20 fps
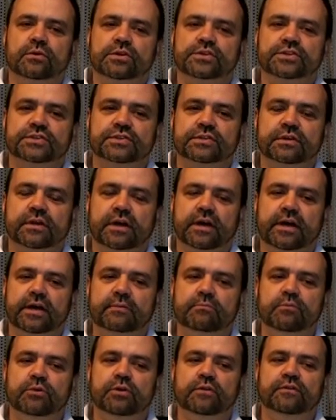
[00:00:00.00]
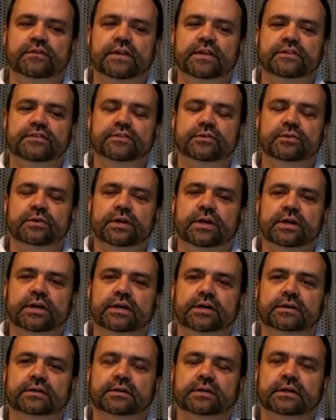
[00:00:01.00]
course, I moved into
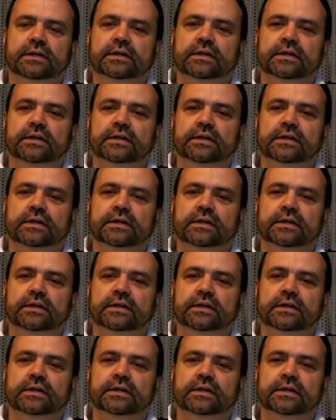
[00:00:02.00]
a,